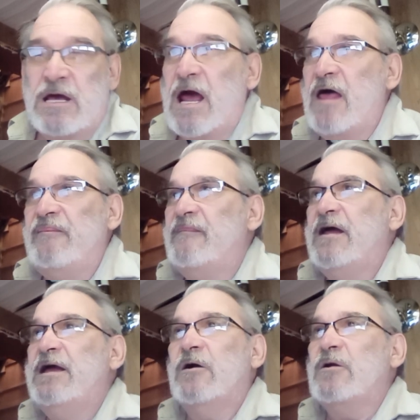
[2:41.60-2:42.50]
And
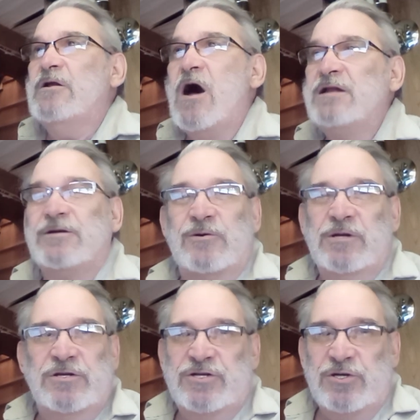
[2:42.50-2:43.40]
they are not going
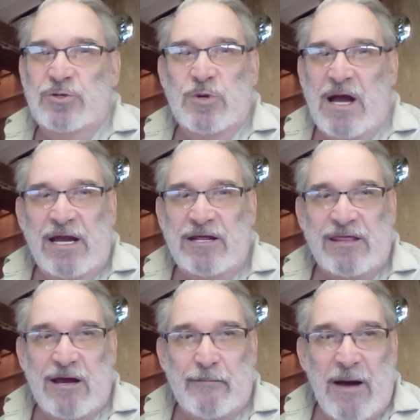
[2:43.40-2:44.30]
to do
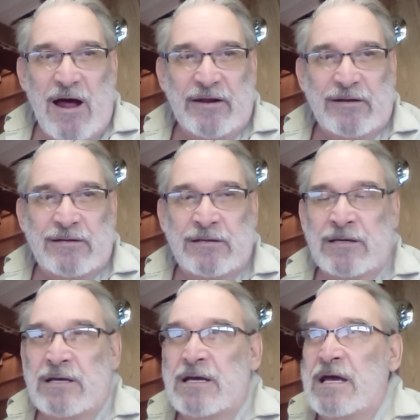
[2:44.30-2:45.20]
anything about it.
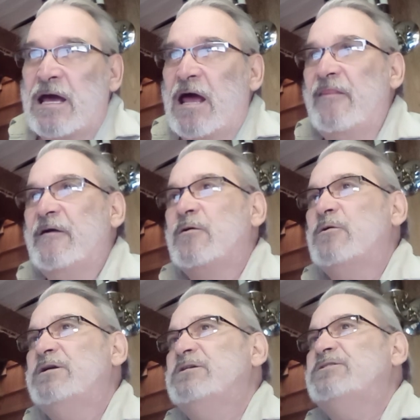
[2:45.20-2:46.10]
And they're
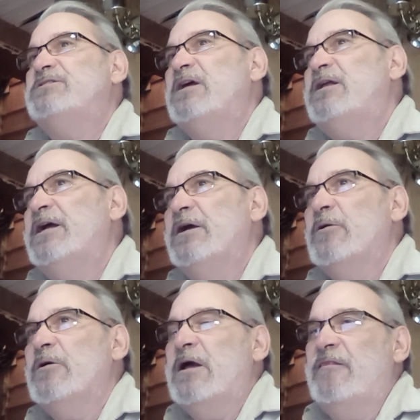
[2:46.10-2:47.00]
going to sit
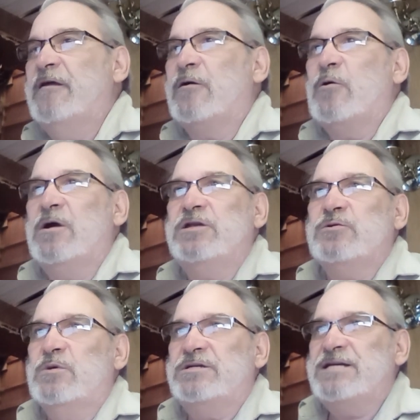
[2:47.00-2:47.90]
here and they're going
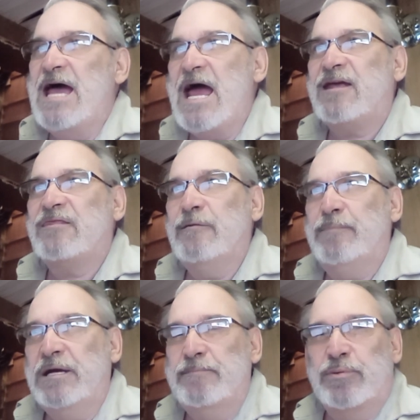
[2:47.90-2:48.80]
to attack the
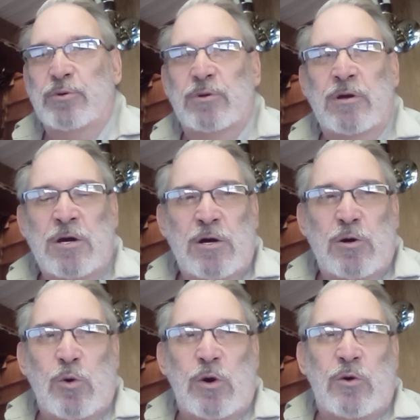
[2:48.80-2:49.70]
people
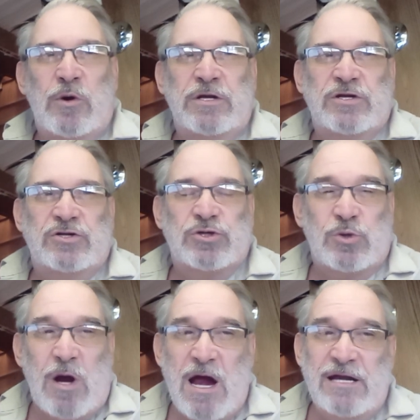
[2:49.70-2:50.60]
who are going to
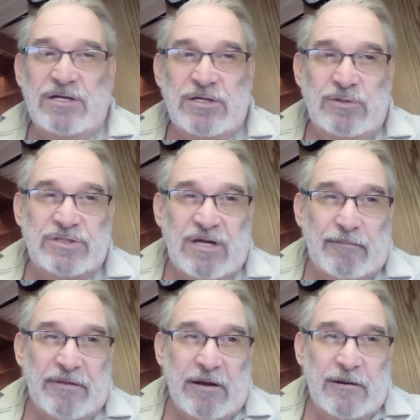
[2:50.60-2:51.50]
try to do
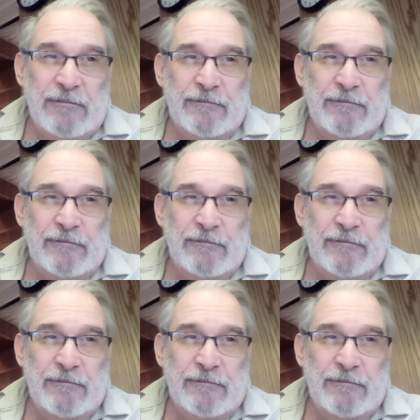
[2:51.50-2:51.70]
something